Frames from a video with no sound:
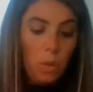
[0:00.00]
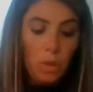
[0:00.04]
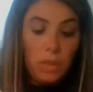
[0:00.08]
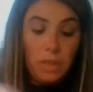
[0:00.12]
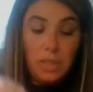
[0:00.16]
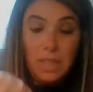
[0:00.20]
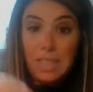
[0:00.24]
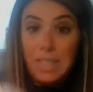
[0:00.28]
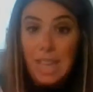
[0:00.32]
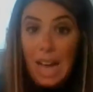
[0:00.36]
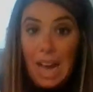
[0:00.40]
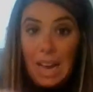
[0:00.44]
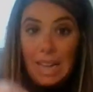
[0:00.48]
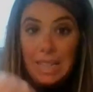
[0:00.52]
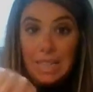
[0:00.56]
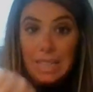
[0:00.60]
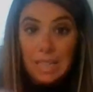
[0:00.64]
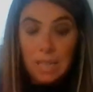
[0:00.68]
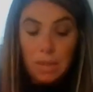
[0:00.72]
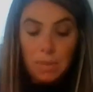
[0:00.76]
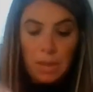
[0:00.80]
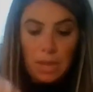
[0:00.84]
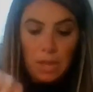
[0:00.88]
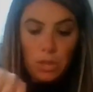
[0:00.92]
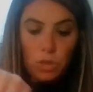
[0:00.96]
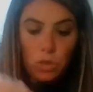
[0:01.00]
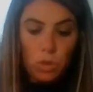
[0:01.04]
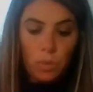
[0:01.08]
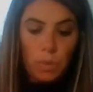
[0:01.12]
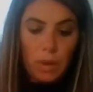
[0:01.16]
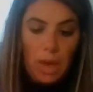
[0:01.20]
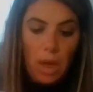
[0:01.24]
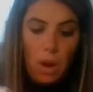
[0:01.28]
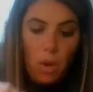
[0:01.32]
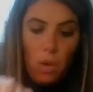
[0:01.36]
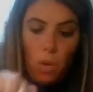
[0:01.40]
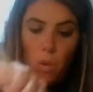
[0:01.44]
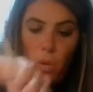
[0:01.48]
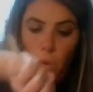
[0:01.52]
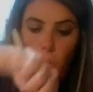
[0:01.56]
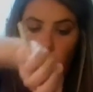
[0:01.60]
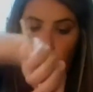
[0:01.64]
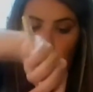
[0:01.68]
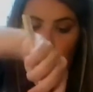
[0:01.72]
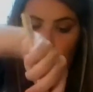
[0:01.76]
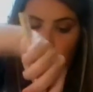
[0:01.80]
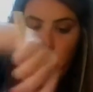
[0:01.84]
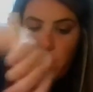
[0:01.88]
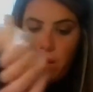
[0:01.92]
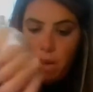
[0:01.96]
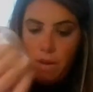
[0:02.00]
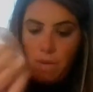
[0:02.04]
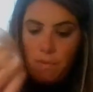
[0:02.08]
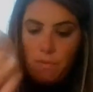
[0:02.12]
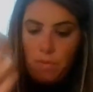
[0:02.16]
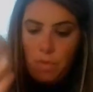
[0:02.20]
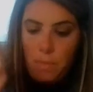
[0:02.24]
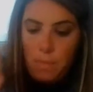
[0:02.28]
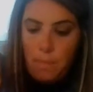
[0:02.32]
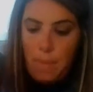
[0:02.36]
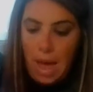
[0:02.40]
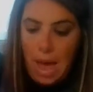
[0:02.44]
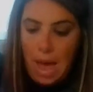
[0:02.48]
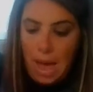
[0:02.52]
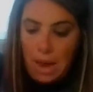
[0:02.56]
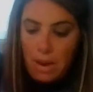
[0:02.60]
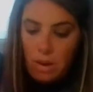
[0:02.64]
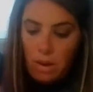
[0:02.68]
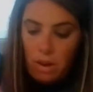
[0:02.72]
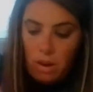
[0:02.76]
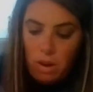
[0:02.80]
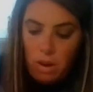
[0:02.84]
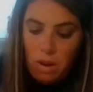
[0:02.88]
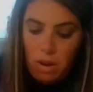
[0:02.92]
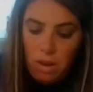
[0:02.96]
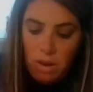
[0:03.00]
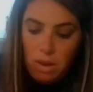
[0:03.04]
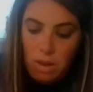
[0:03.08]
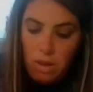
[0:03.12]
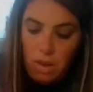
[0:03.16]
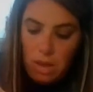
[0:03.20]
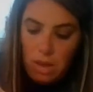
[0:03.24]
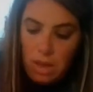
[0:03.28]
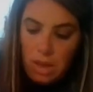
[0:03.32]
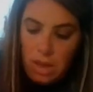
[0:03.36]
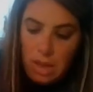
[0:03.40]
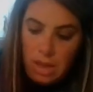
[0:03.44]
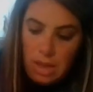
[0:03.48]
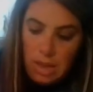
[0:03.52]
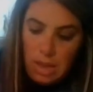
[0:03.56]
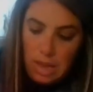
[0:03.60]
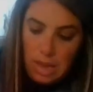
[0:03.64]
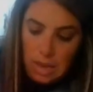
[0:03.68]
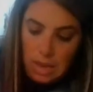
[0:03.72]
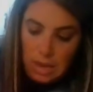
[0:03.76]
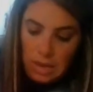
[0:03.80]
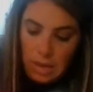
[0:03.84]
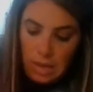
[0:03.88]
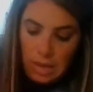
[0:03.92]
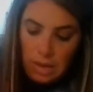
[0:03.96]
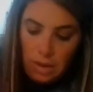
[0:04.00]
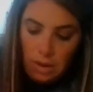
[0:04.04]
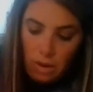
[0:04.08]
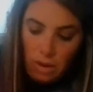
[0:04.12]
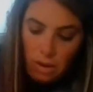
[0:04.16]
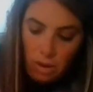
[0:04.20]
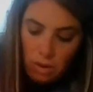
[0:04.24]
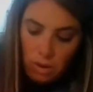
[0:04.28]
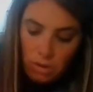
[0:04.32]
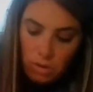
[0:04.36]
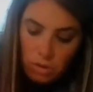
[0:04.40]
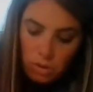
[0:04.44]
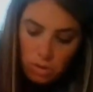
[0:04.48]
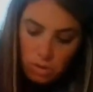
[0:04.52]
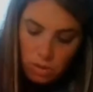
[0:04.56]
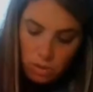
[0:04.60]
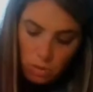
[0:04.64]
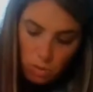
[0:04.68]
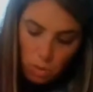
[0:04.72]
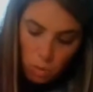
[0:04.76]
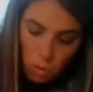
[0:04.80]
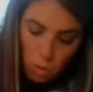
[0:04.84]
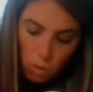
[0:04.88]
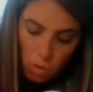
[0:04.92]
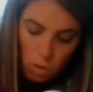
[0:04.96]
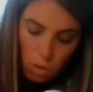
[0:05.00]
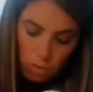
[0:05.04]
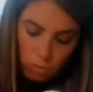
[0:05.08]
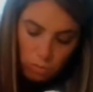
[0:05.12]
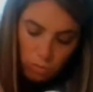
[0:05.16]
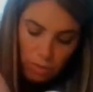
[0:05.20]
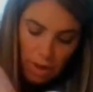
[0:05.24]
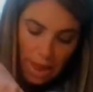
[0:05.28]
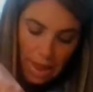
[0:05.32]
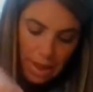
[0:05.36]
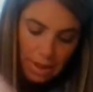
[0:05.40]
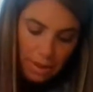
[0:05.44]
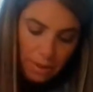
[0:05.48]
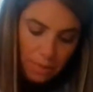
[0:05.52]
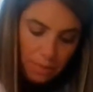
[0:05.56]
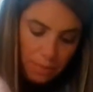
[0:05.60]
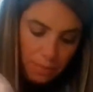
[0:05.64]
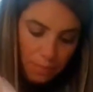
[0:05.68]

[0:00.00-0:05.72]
all the sides to make sure we get all of the batter in here all red.